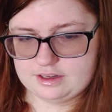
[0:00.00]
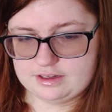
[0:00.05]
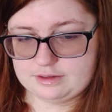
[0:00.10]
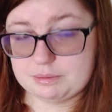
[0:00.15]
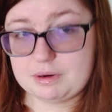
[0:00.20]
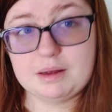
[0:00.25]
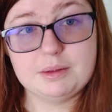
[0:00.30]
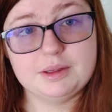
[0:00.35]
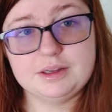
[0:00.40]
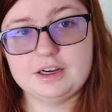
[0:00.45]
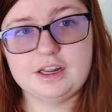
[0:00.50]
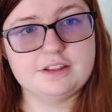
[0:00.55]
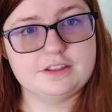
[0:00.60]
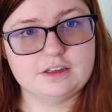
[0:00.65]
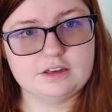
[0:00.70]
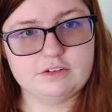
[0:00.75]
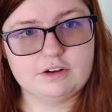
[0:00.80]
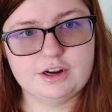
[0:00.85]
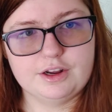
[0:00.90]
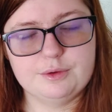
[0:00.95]
it's probably
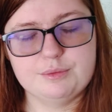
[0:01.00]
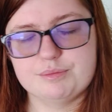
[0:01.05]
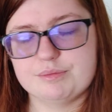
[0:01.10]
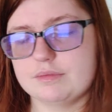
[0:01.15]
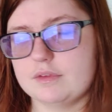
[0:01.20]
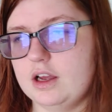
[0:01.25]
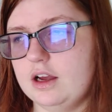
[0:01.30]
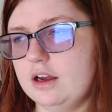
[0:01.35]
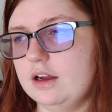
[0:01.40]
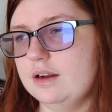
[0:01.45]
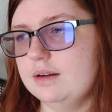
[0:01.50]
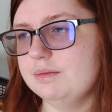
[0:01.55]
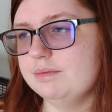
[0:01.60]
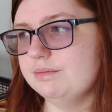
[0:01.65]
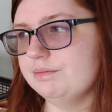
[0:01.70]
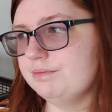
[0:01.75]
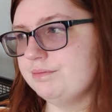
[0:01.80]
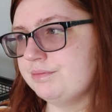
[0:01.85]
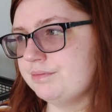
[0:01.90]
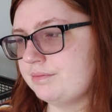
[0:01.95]
nothing, right?
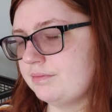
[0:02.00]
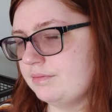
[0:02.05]
Um,